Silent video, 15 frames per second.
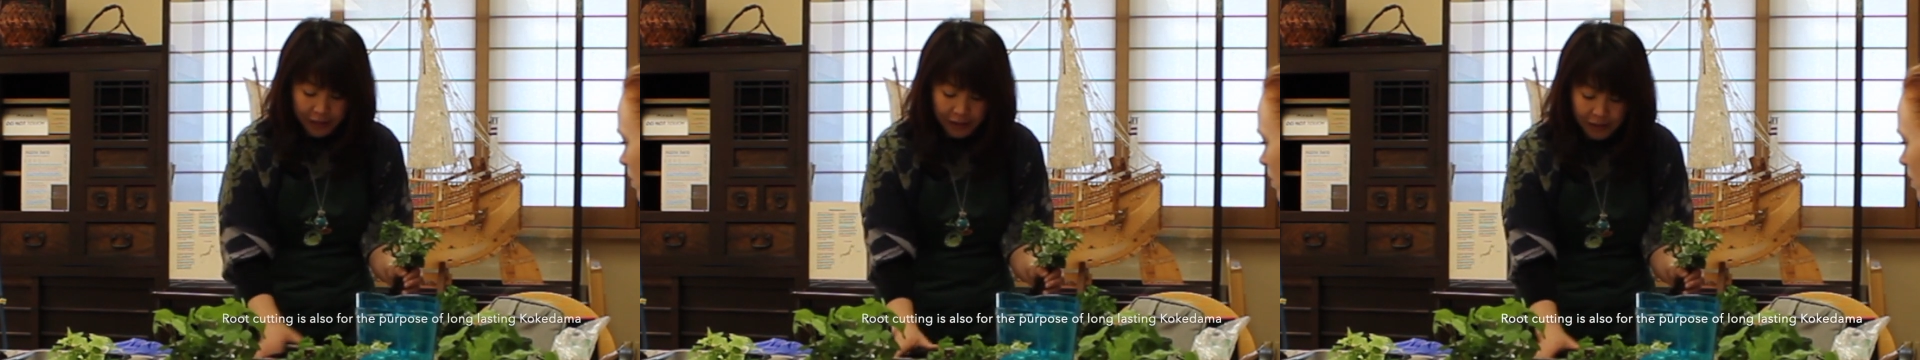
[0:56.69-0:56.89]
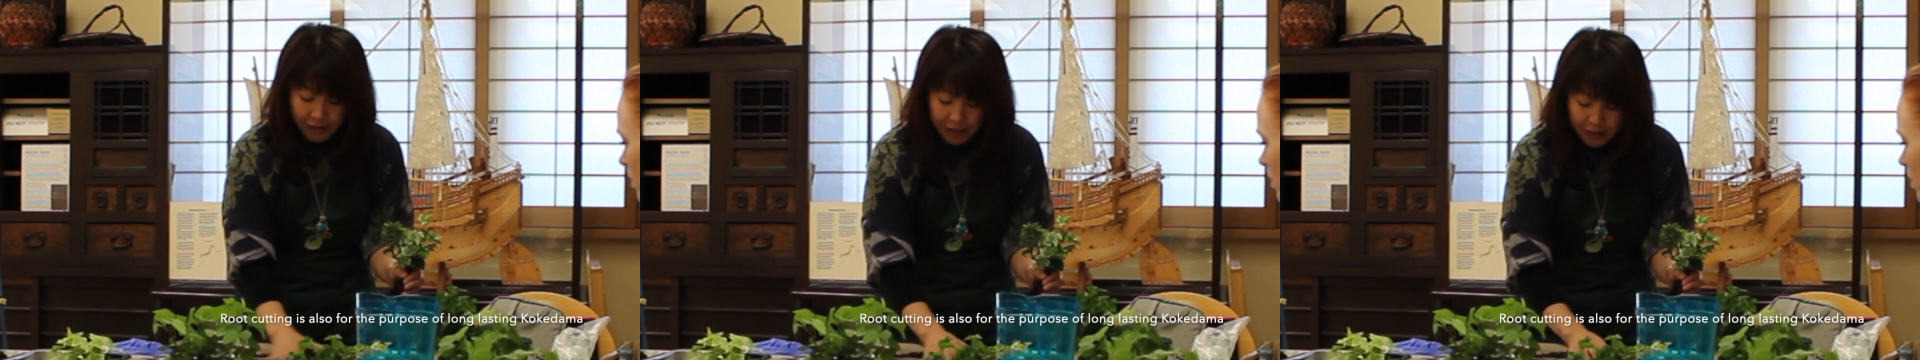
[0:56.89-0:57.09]

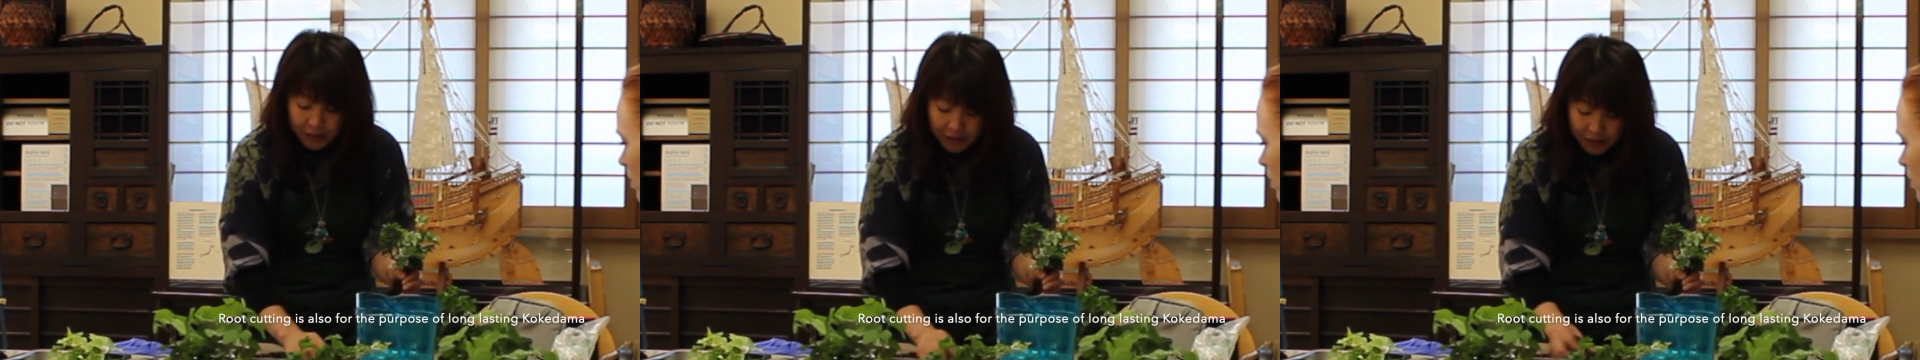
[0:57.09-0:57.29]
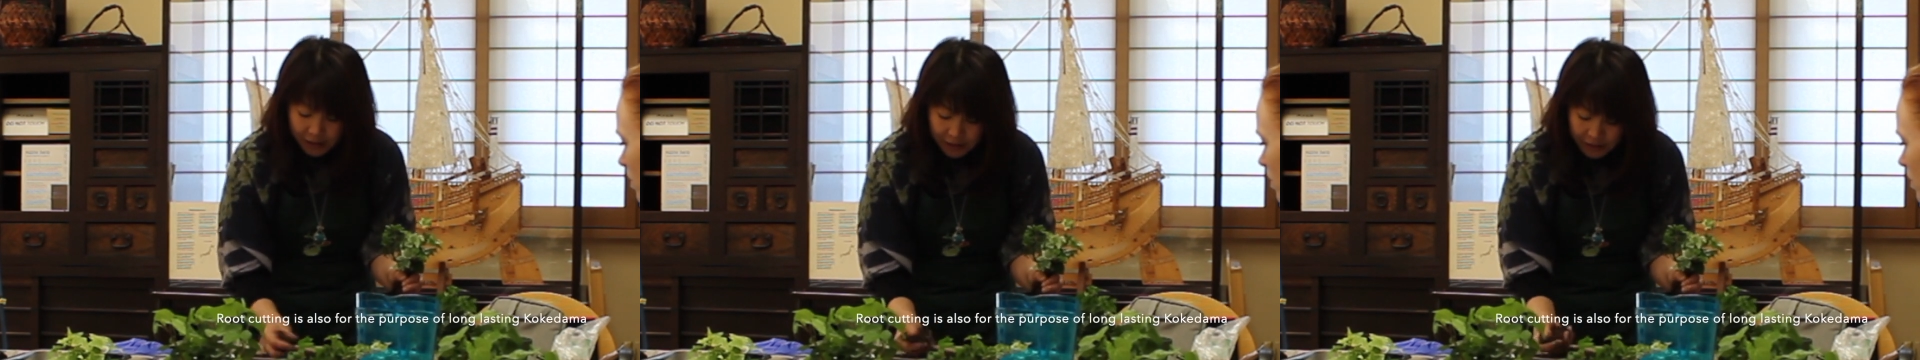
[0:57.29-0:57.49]
I see
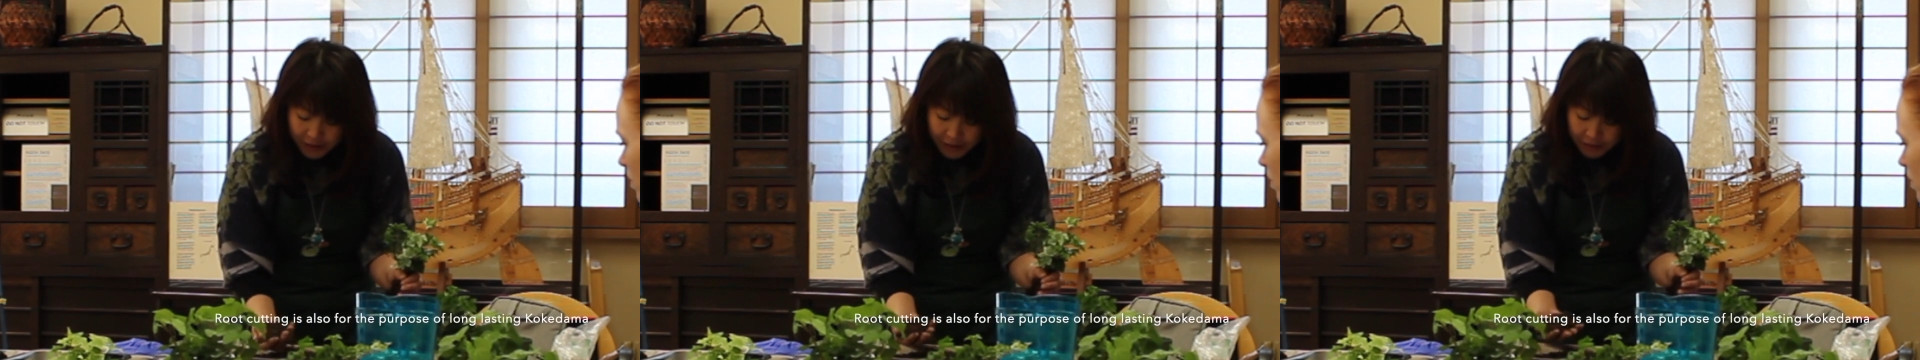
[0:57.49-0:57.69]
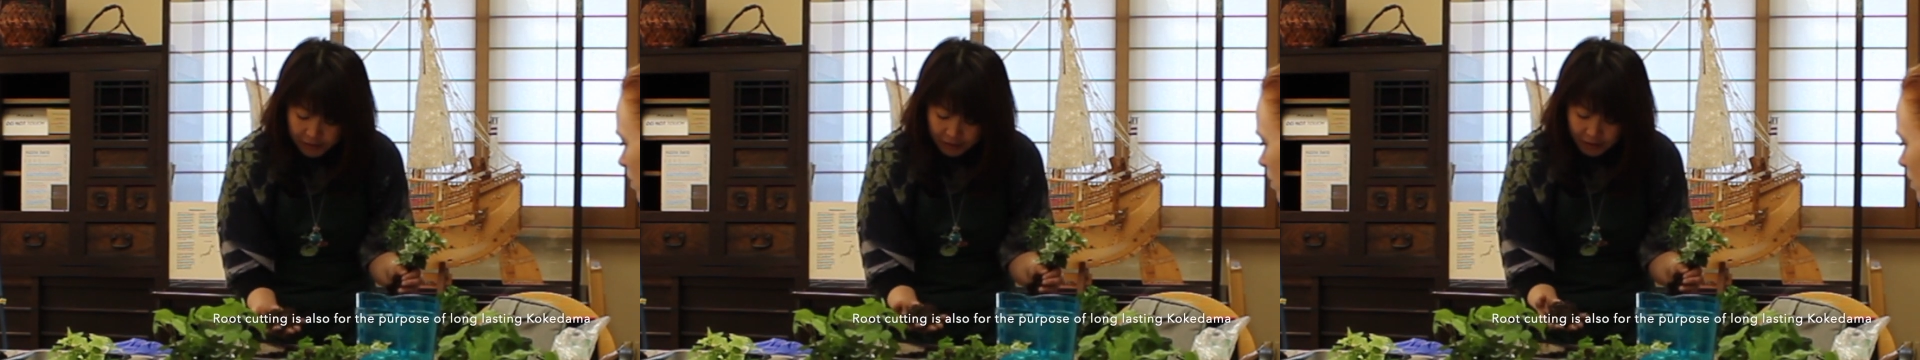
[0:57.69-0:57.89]
that
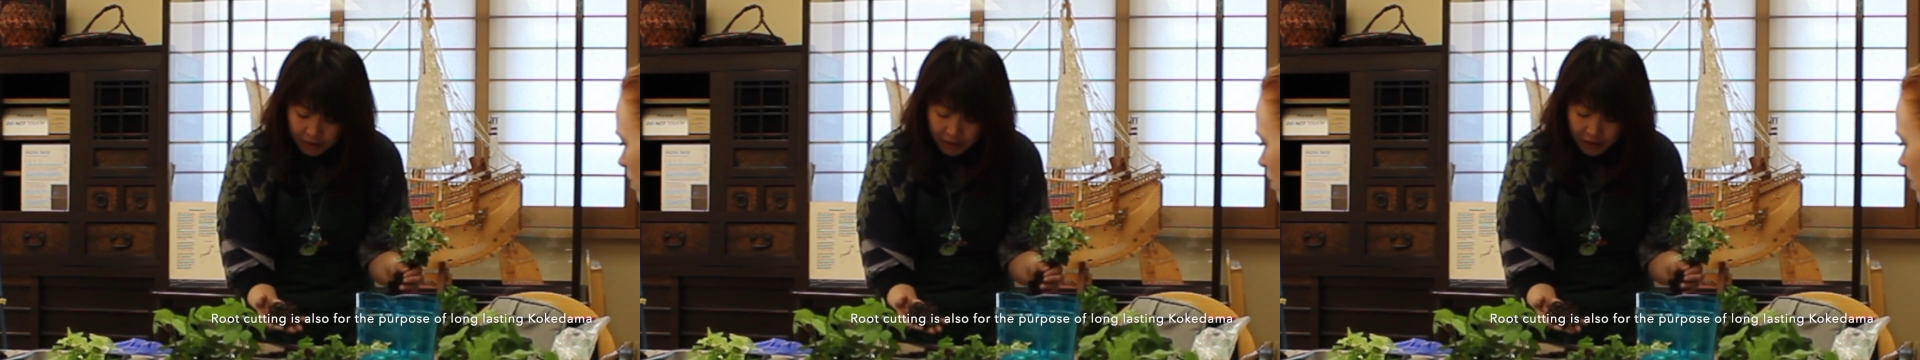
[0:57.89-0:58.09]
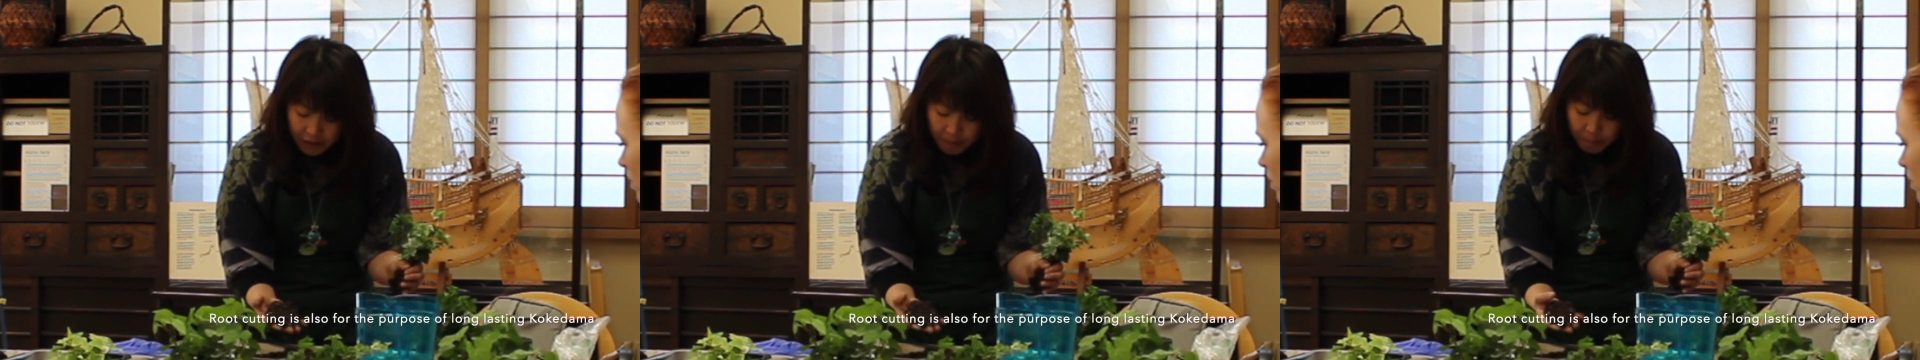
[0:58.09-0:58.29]
there's a
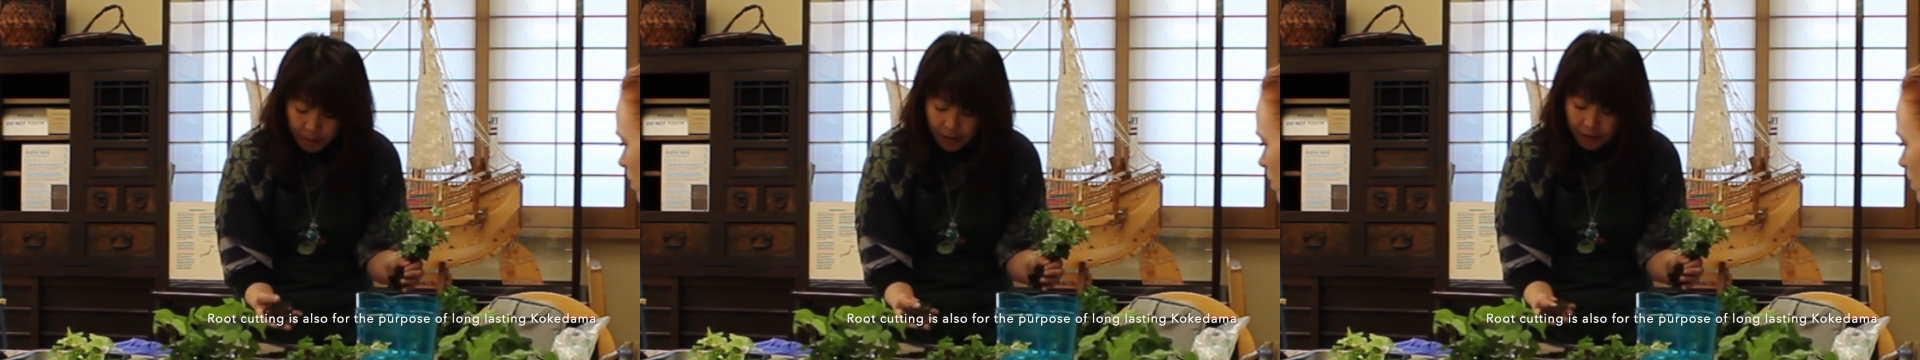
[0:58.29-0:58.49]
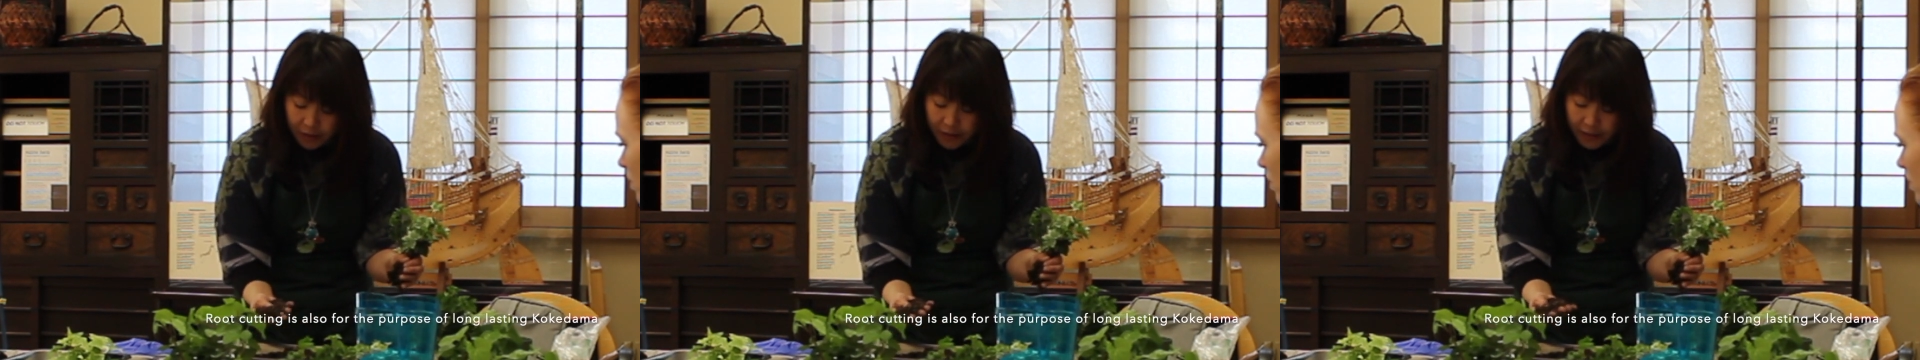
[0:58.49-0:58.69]
lot of
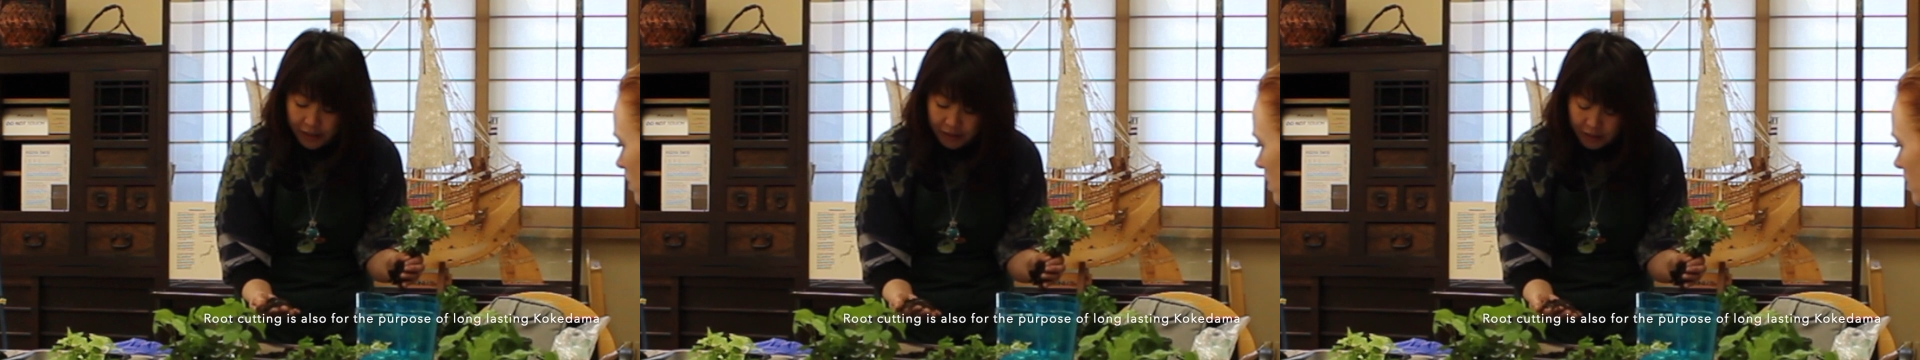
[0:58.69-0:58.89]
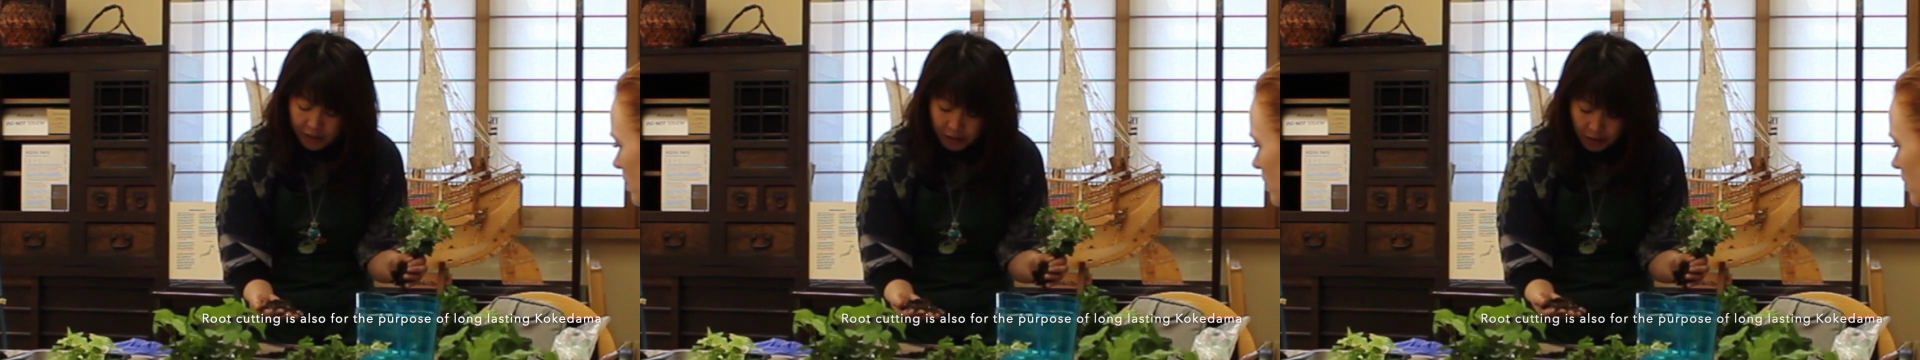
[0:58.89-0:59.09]

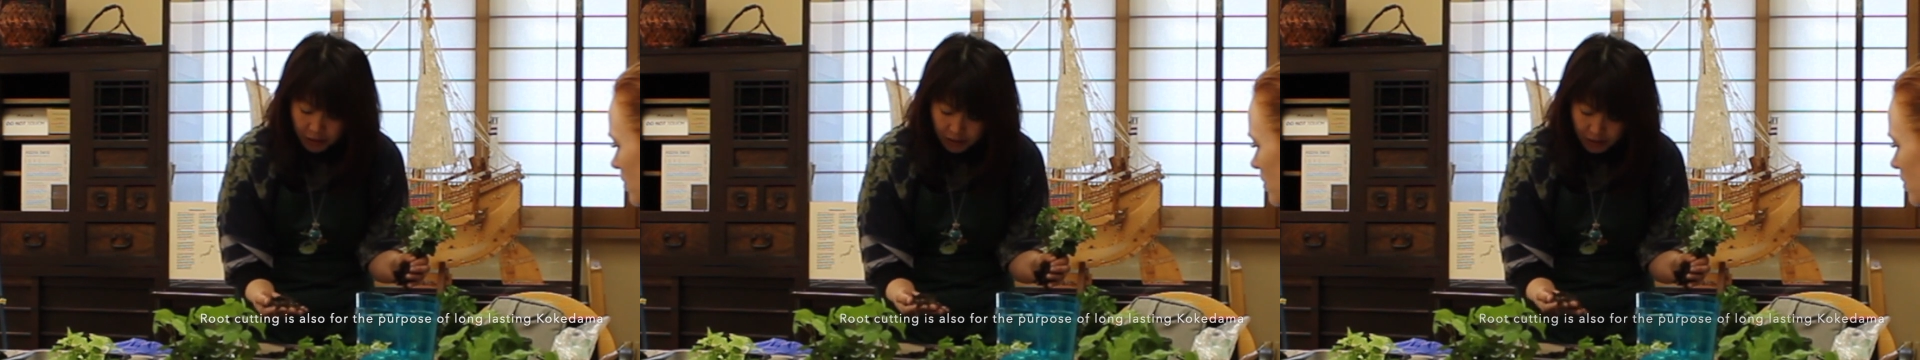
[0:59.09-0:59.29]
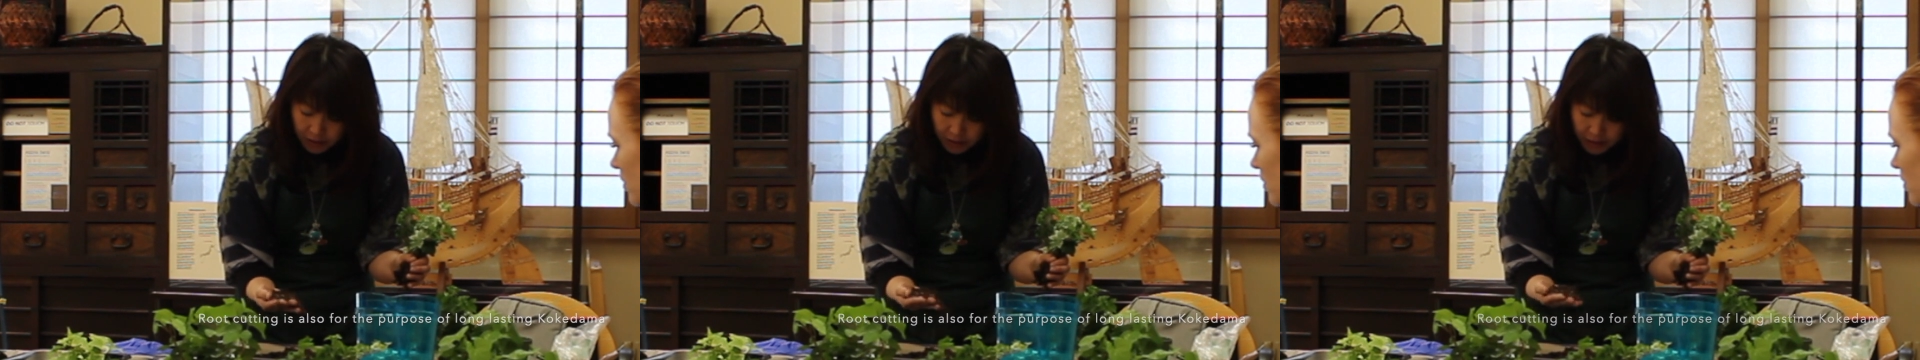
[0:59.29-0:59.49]
perlite in
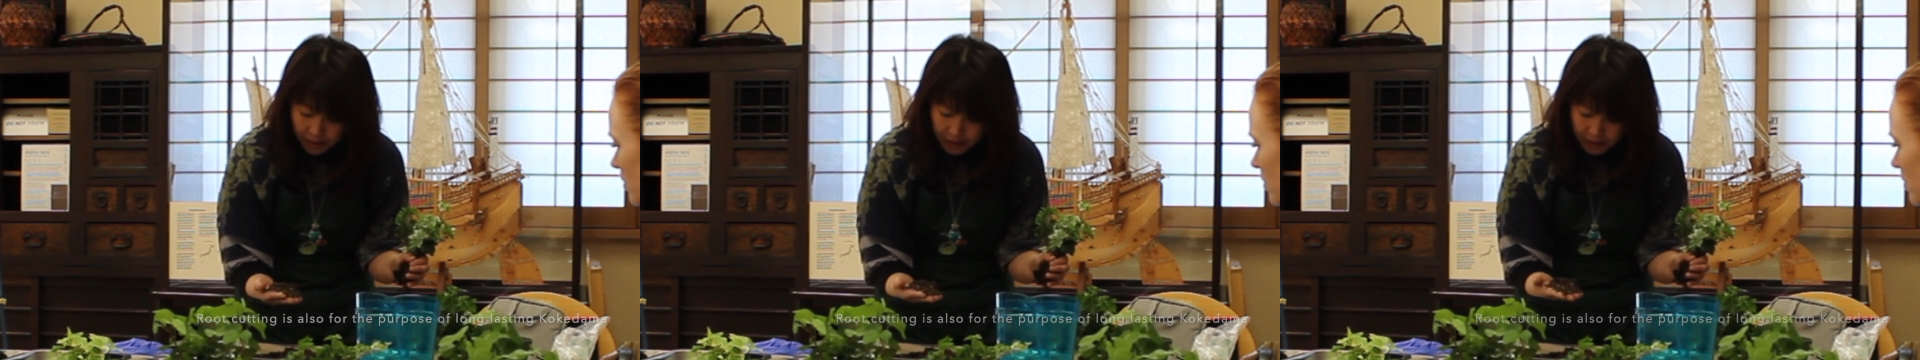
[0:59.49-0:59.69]
there,